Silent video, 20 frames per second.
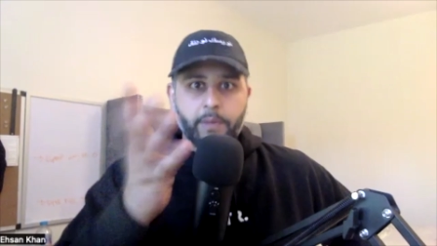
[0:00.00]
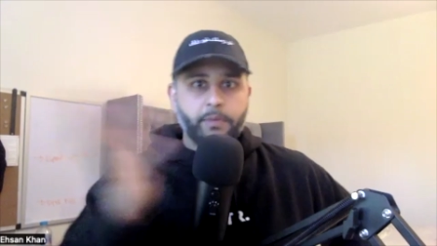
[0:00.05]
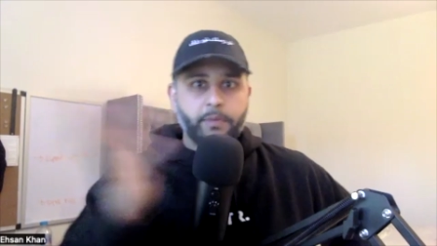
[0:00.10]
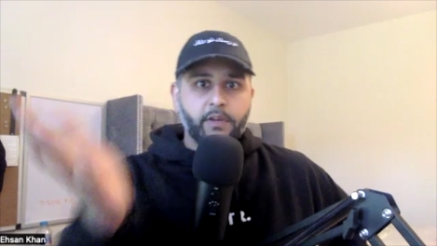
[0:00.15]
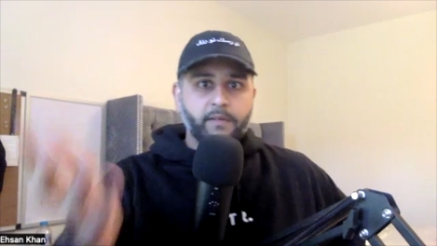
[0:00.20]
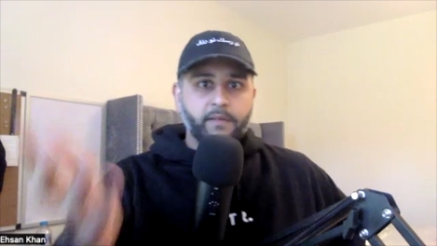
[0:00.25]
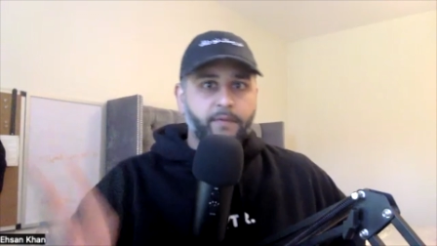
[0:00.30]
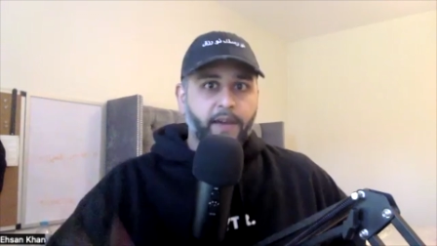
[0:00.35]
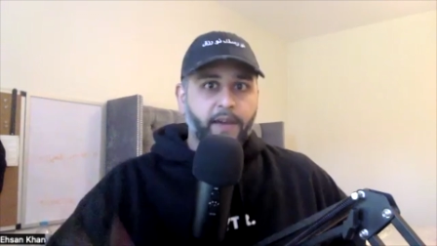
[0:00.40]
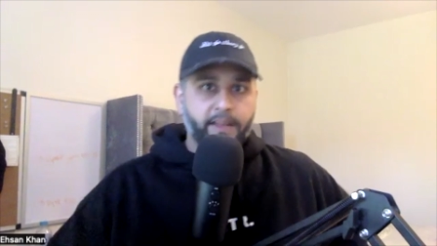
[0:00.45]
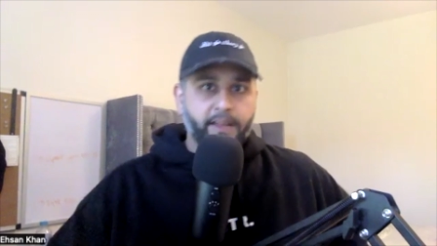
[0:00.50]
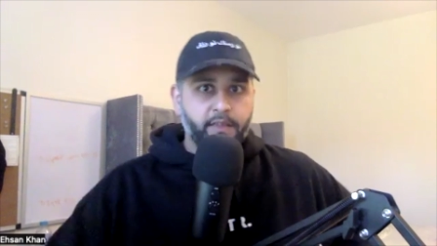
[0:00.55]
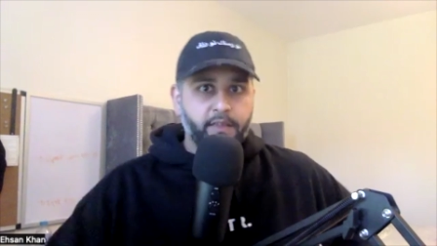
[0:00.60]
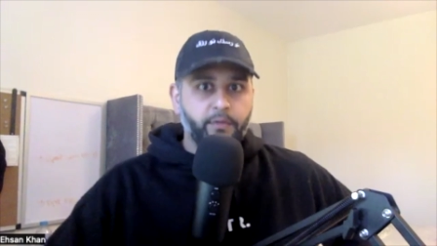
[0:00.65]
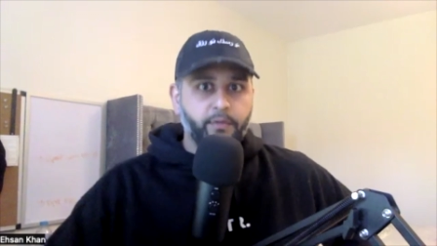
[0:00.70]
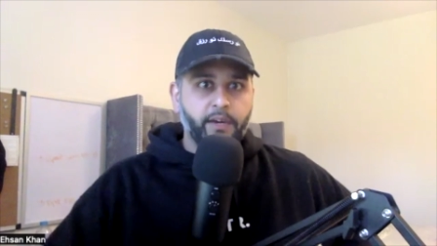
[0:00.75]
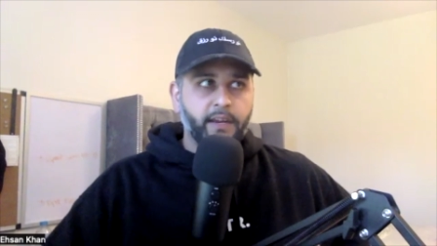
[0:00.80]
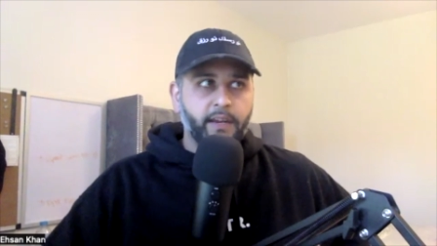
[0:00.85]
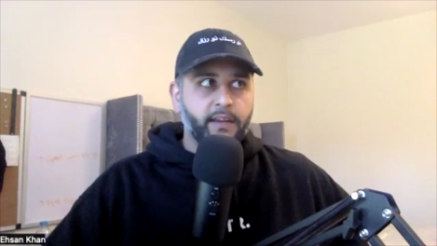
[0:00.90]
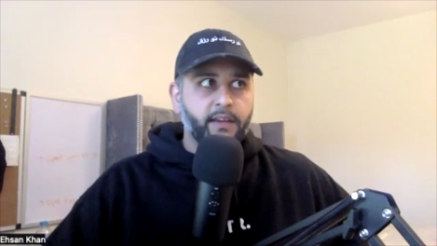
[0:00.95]
people fight in the
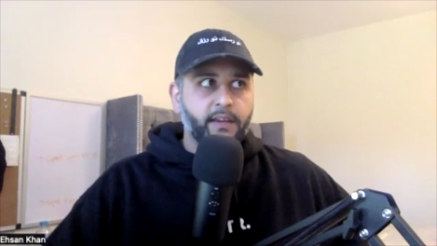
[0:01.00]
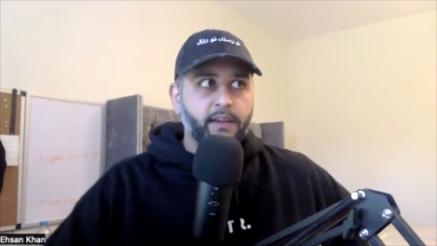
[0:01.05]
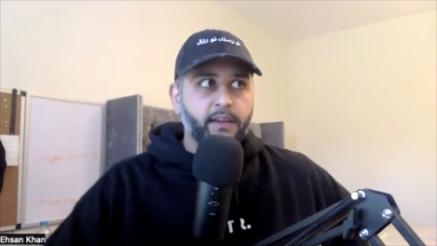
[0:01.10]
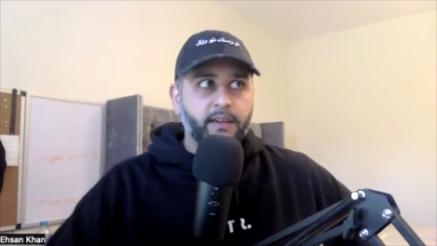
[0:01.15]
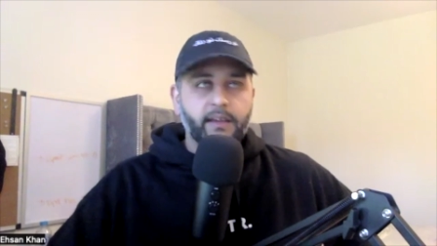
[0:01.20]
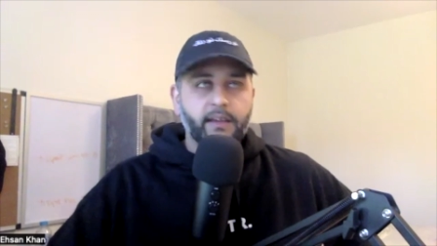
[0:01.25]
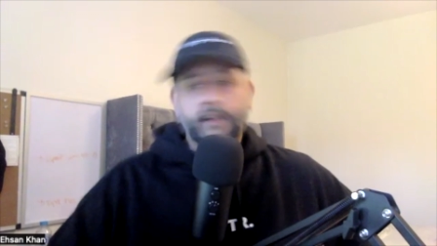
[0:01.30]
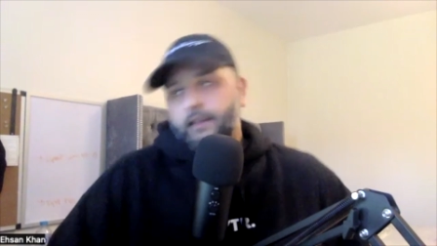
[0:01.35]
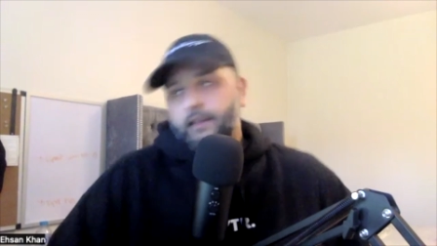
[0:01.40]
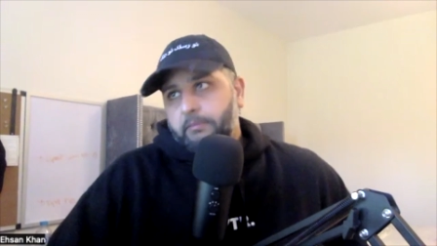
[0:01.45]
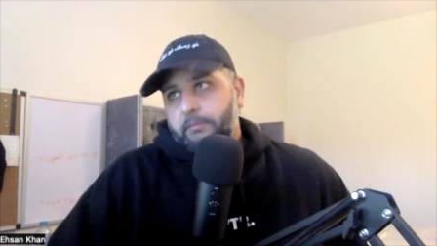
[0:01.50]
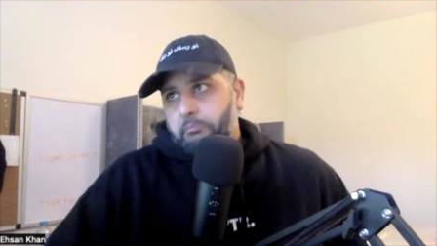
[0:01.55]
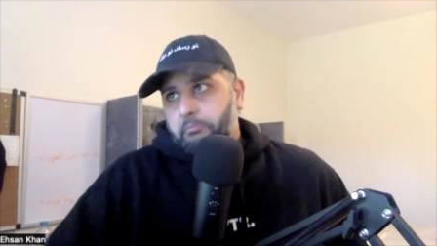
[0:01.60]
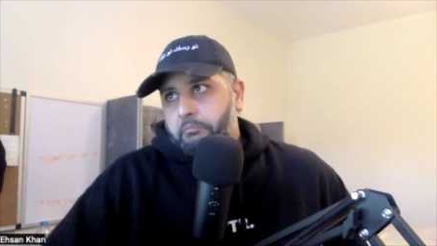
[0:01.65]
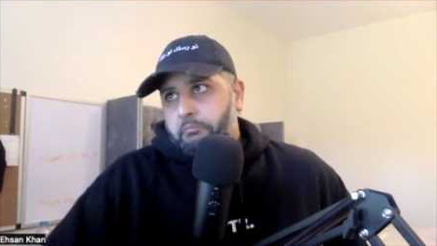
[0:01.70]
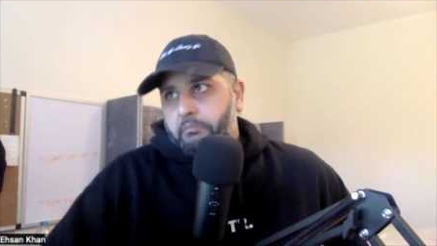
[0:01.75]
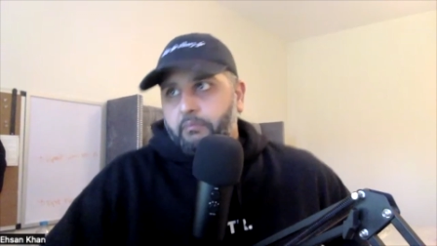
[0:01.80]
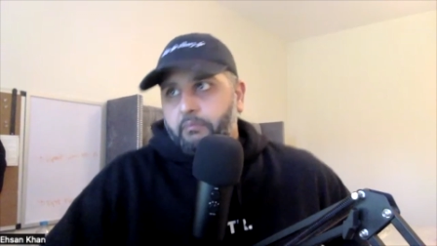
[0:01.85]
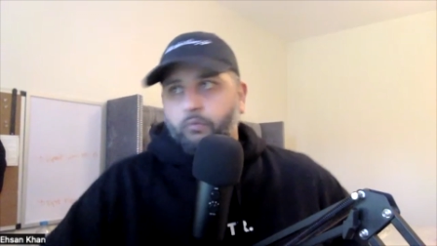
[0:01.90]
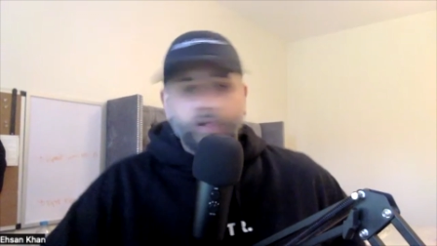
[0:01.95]
ring
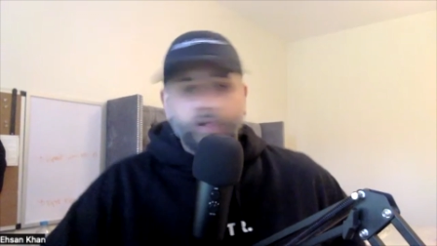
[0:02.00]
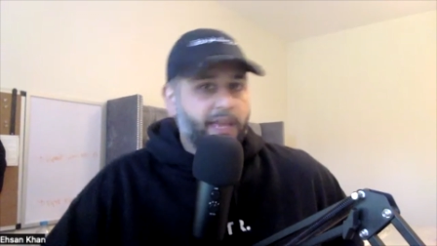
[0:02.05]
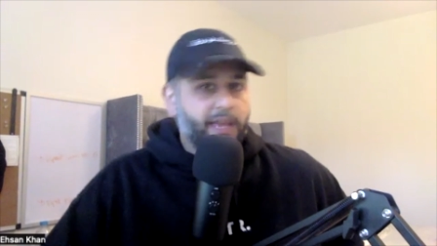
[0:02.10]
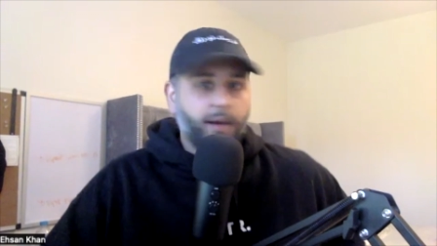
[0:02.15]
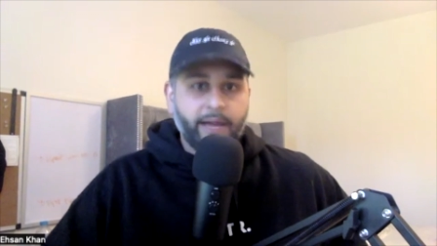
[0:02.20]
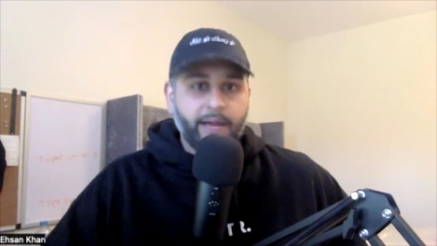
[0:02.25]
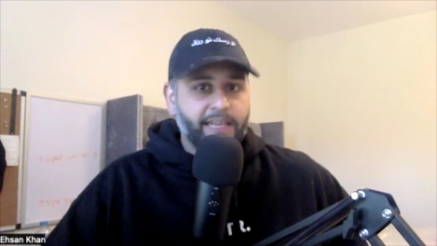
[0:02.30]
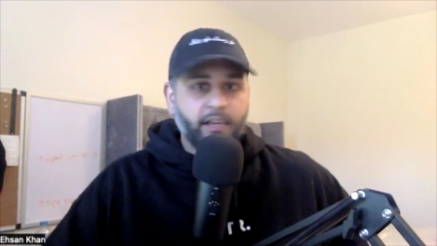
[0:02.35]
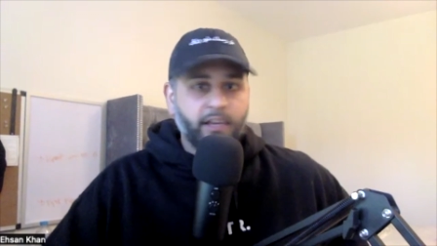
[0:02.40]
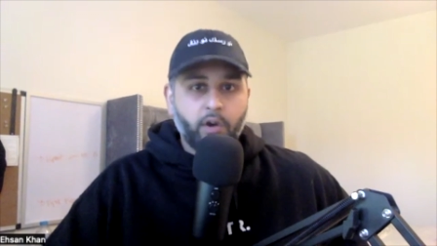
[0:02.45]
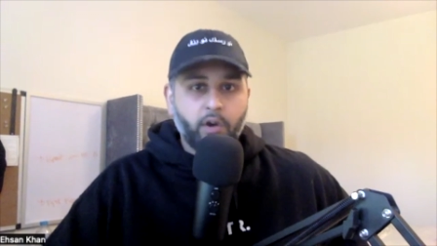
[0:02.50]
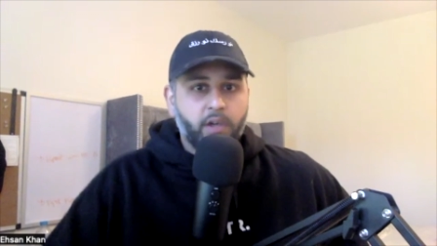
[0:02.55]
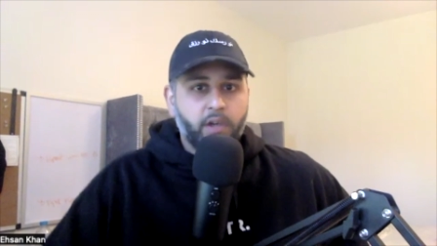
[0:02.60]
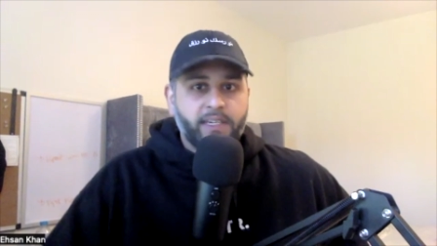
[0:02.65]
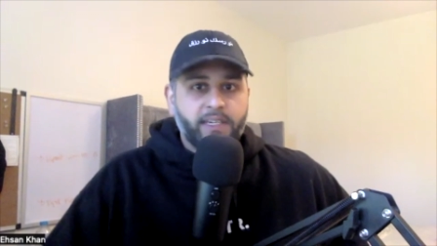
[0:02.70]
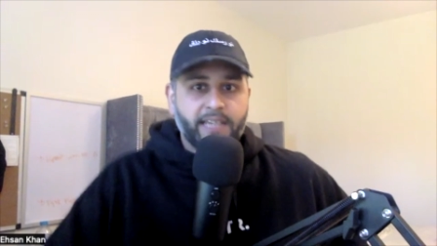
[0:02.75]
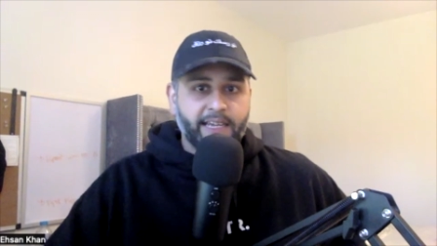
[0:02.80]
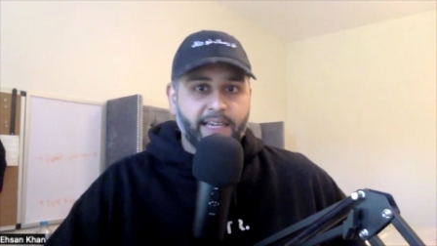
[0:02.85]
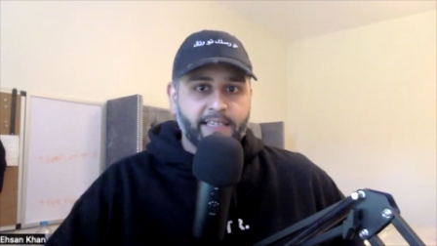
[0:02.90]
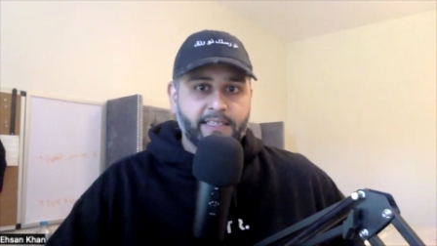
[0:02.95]
without any
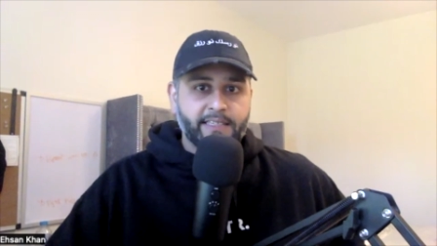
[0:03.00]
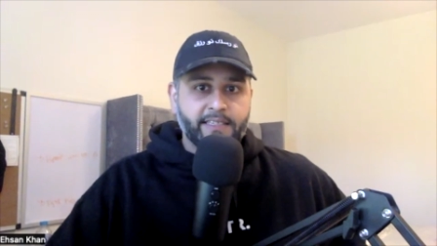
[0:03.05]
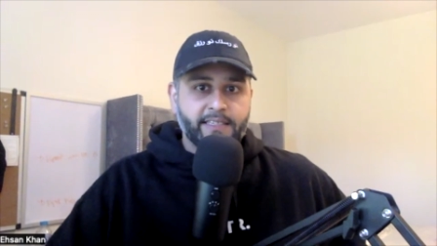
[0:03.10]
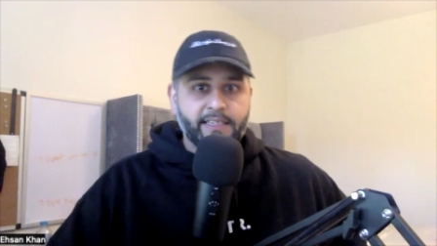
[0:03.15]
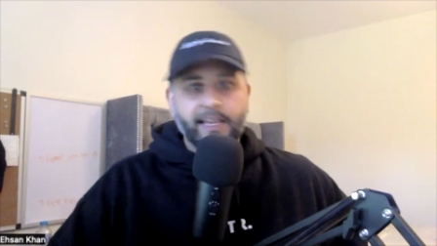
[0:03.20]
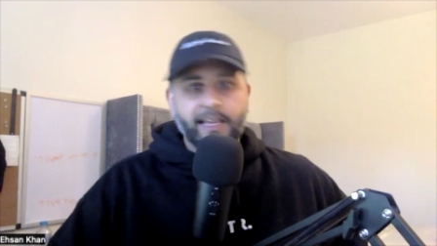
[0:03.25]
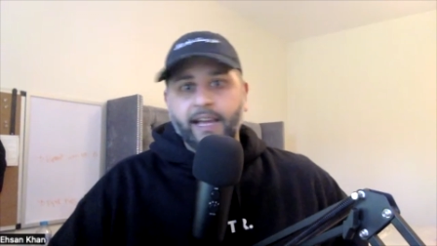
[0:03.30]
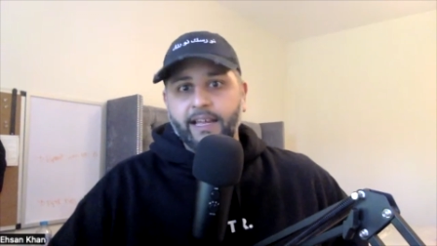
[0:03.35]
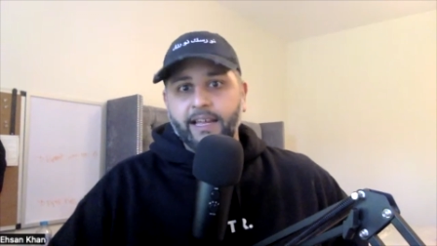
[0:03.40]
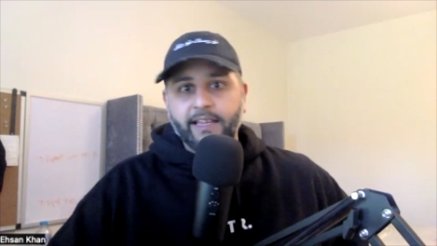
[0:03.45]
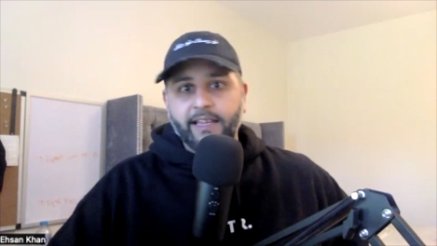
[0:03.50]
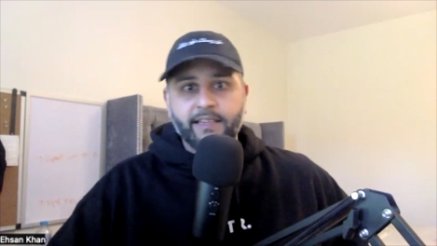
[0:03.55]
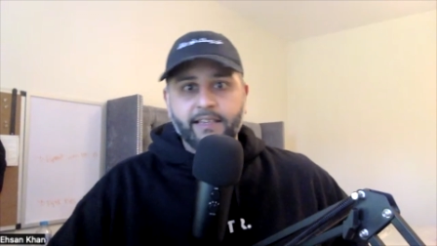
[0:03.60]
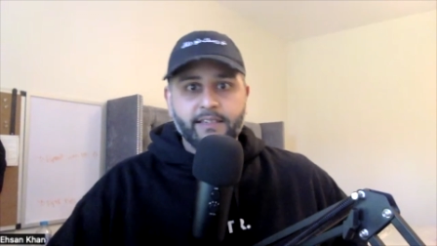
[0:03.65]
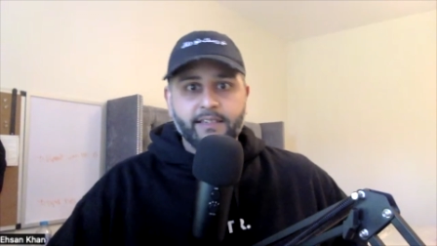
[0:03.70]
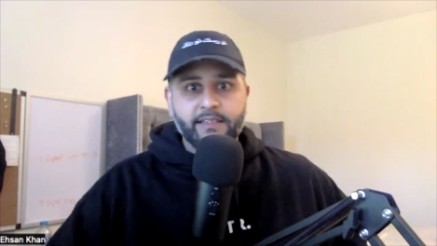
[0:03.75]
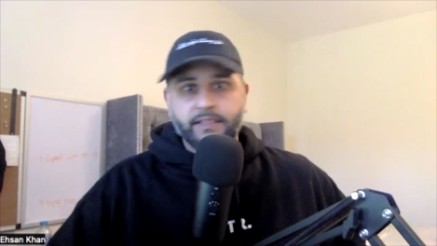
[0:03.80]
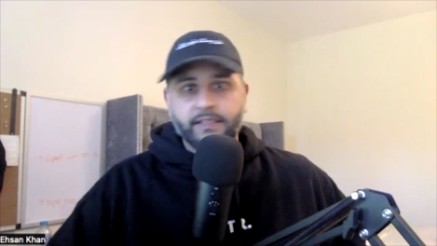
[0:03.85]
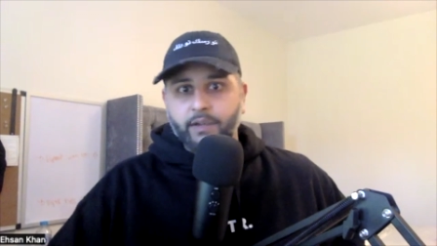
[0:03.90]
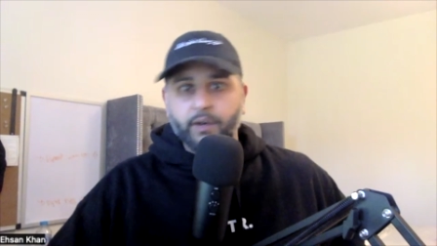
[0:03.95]
context
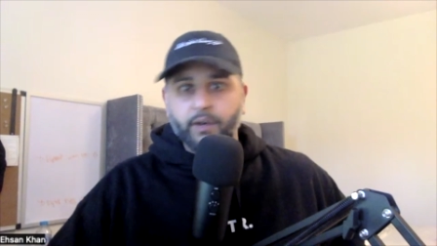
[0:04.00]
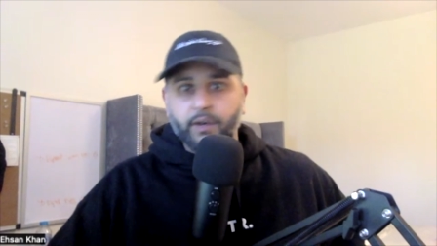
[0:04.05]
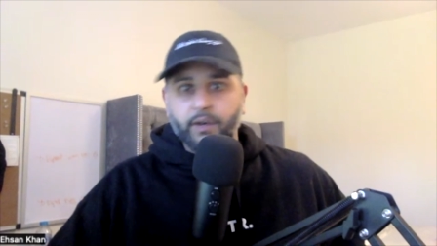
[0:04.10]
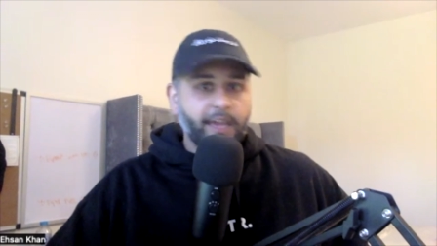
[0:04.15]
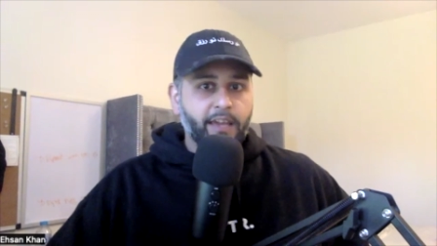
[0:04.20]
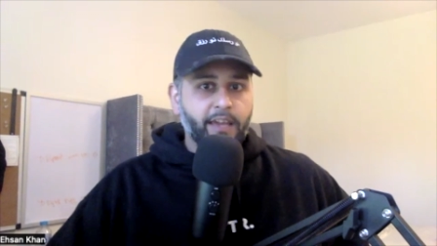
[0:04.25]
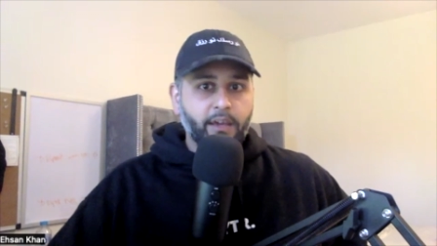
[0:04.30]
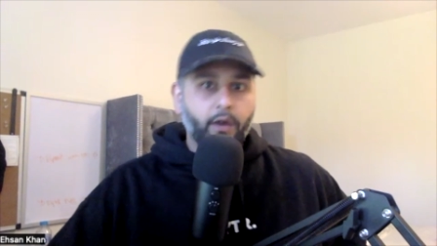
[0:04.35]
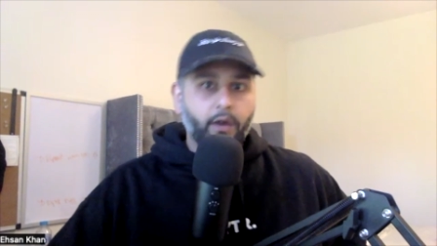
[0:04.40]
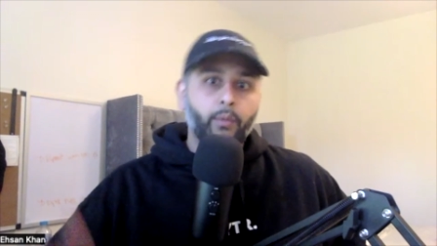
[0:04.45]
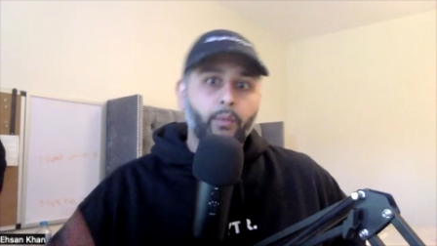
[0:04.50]
and okay uh,